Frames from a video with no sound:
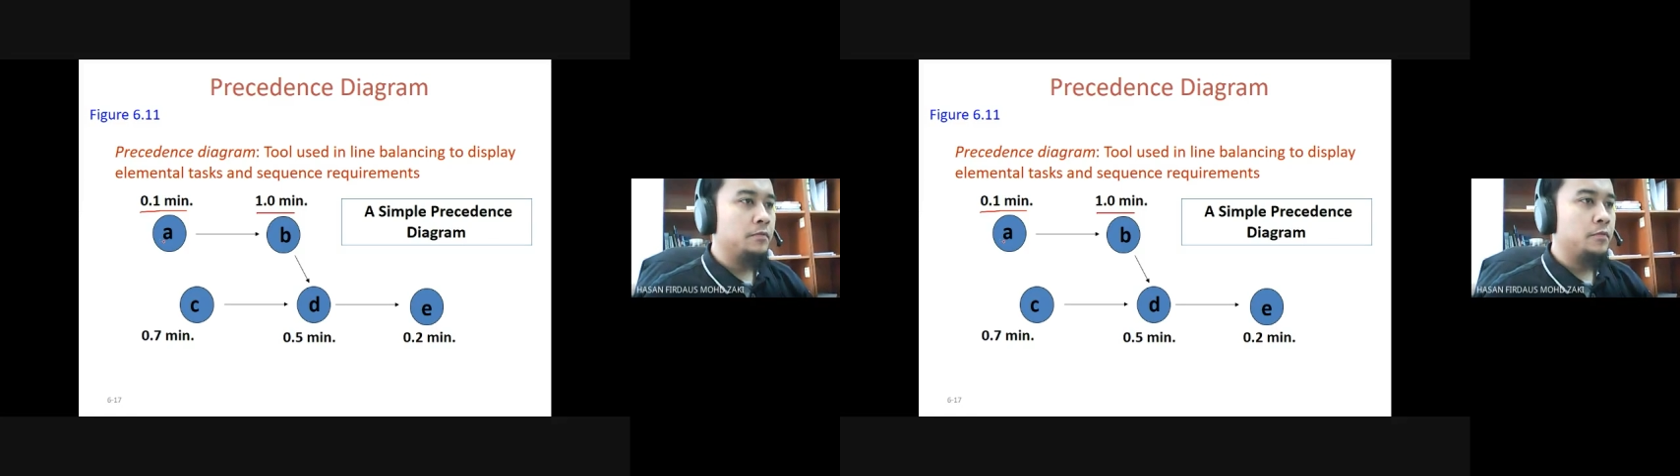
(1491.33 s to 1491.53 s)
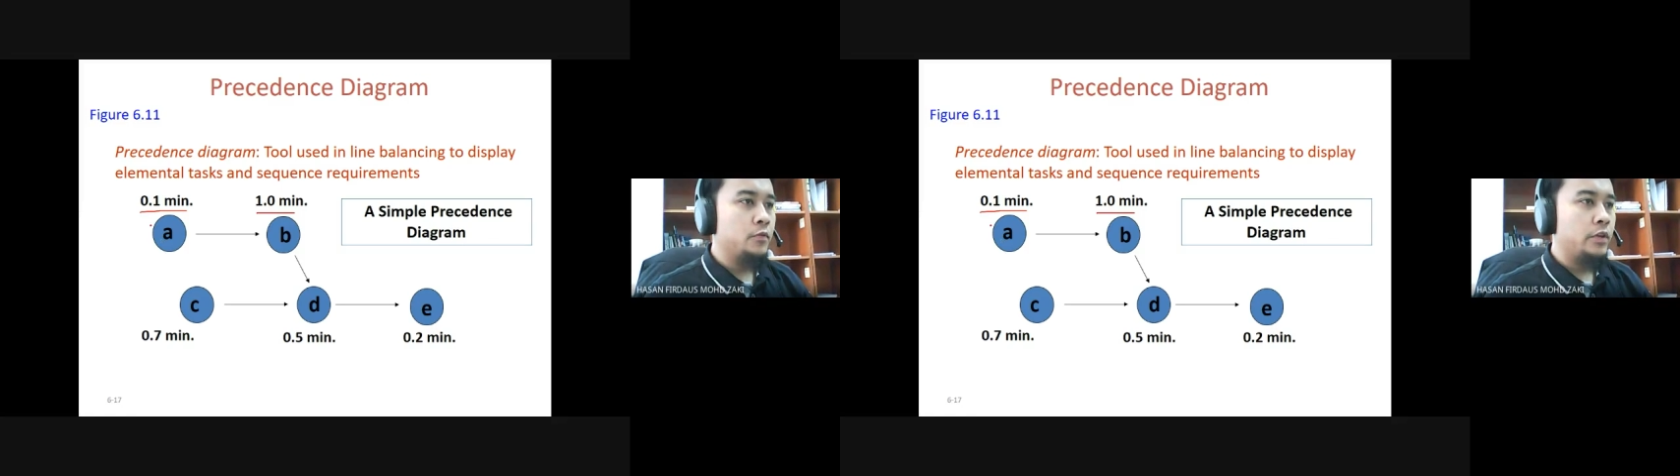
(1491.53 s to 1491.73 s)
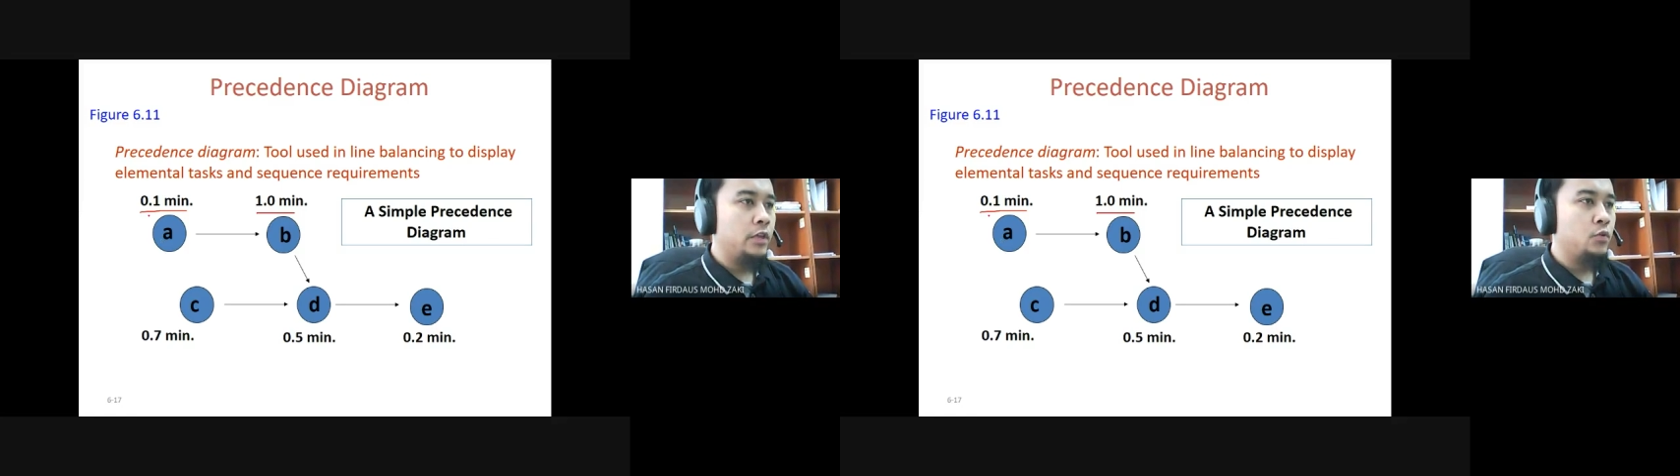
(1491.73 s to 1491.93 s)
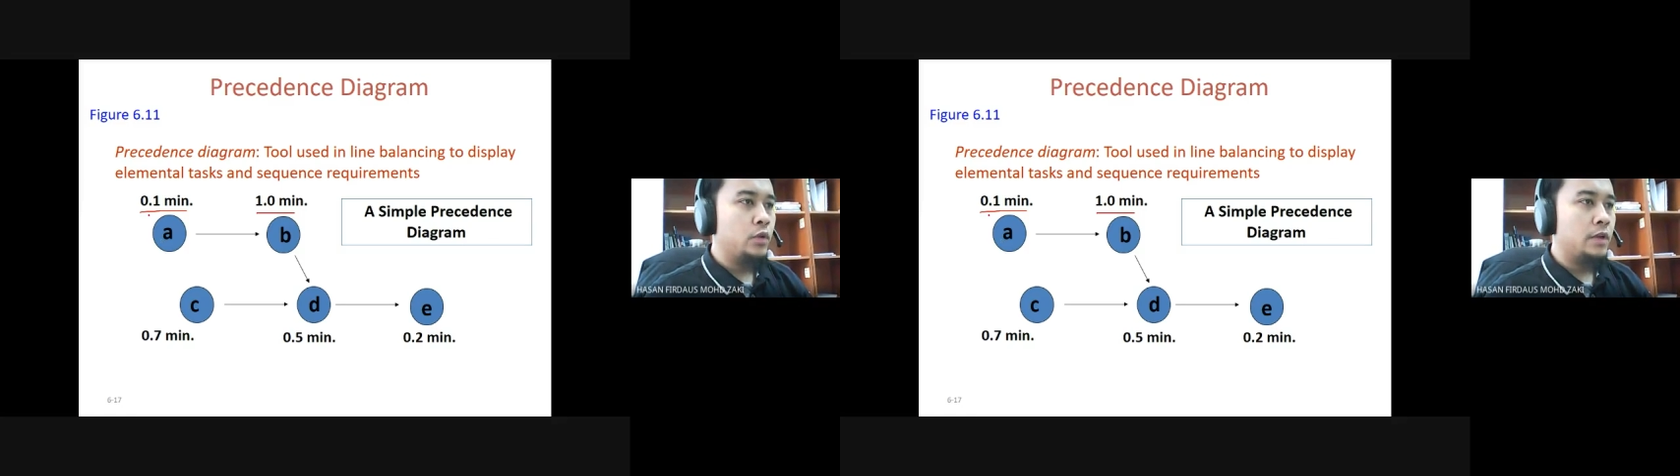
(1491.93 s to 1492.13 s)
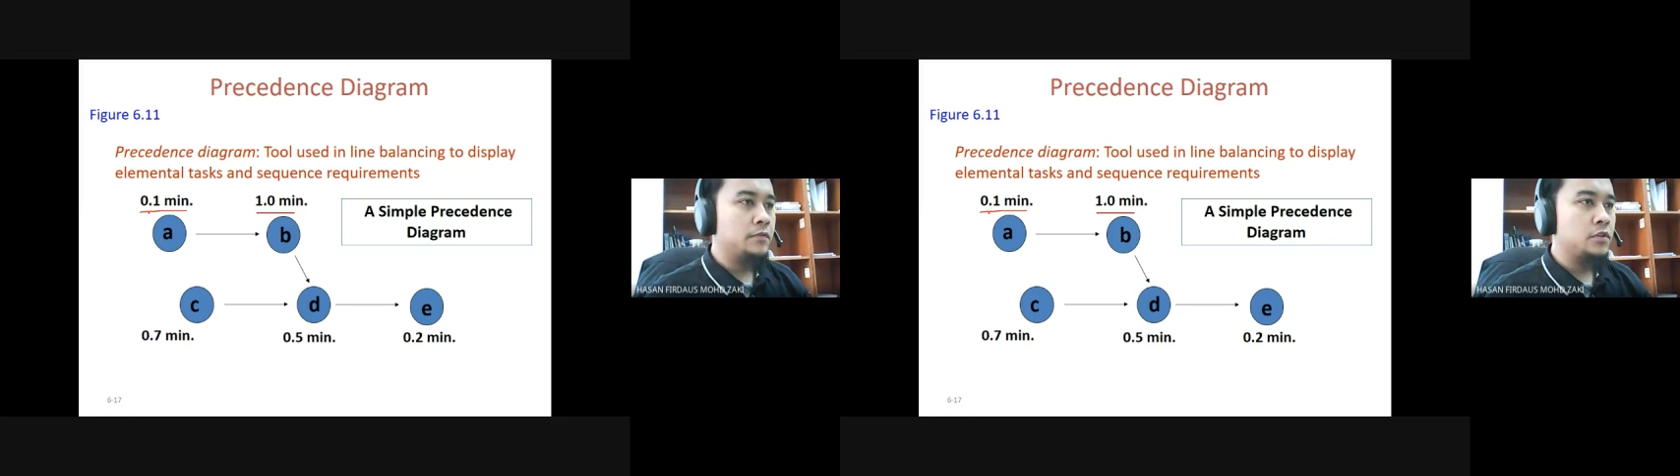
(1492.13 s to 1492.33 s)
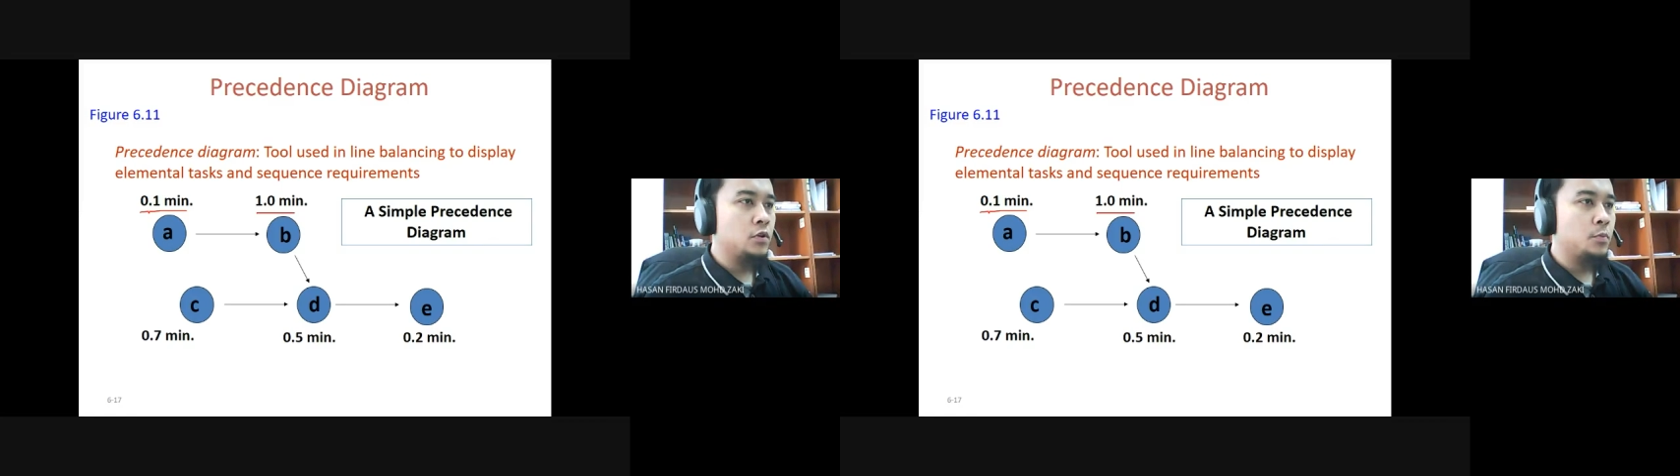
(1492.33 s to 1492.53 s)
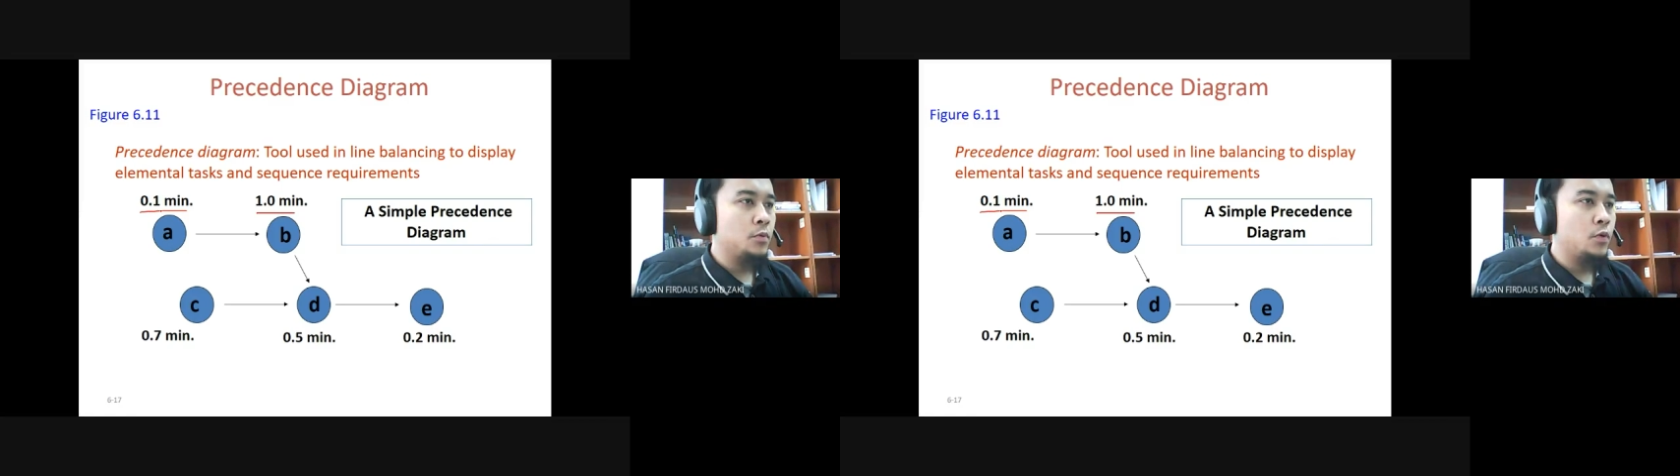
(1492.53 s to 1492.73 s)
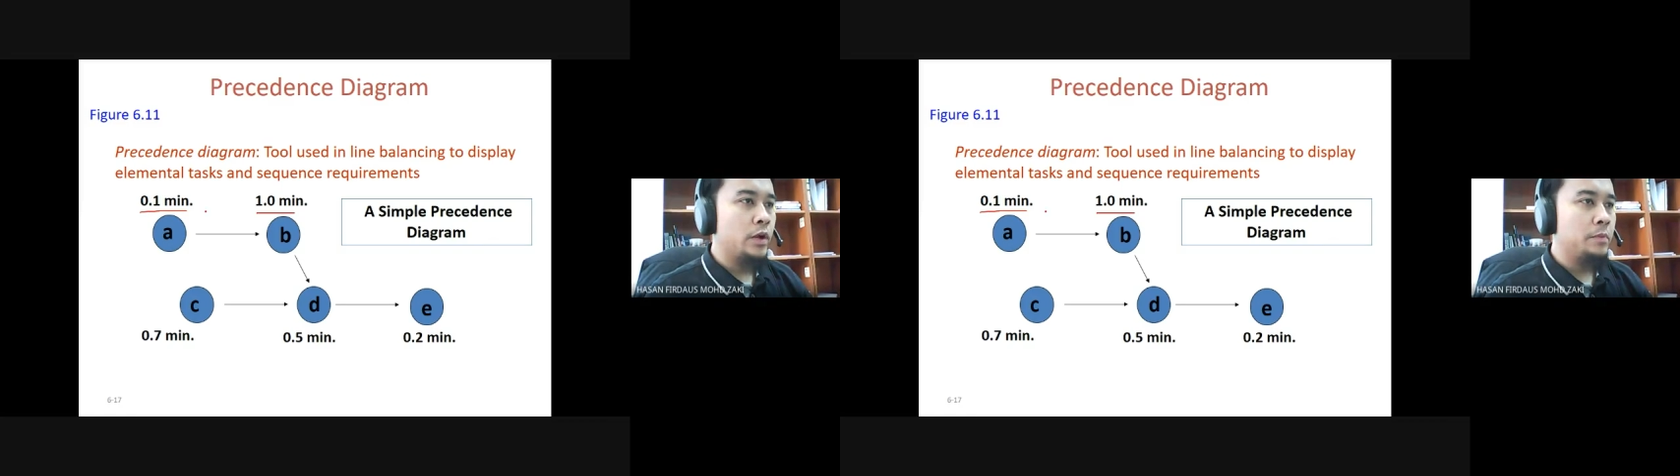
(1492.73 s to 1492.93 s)
for A you have
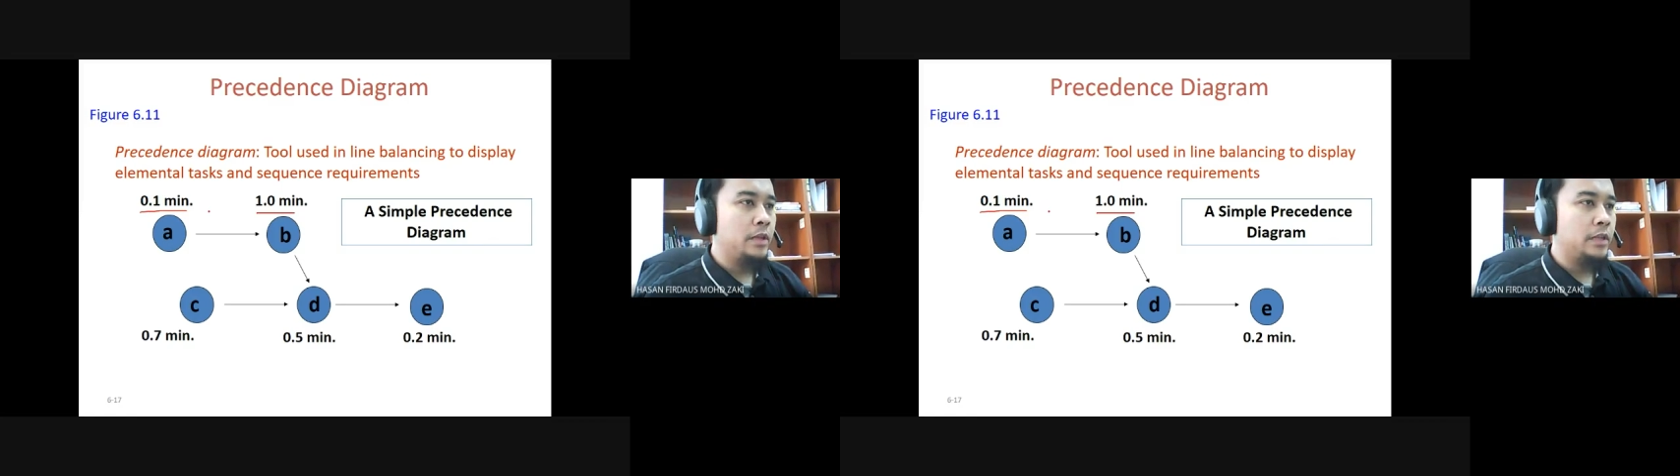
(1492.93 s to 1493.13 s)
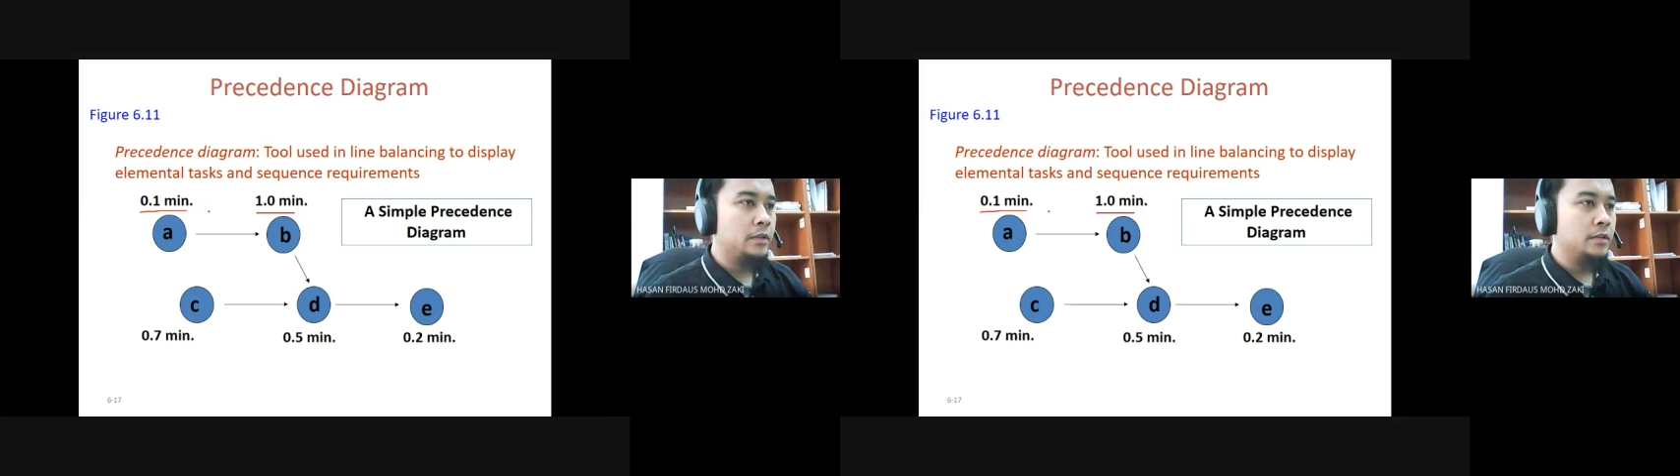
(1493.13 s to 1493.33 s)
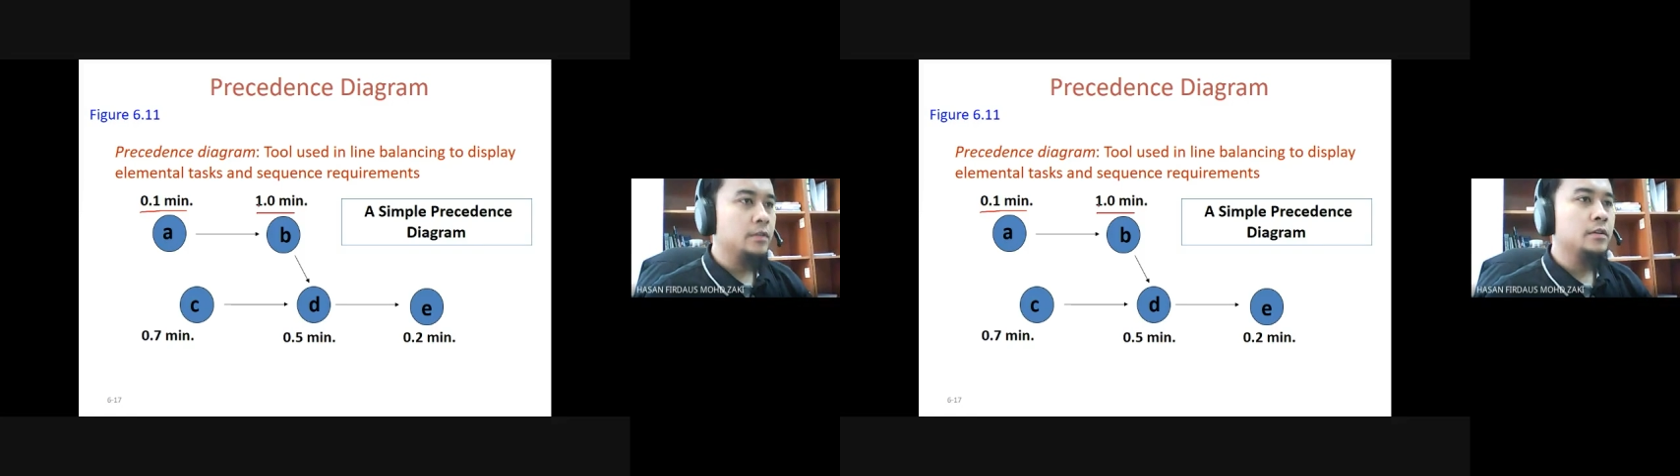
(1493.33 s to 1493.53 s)
0.1 minute,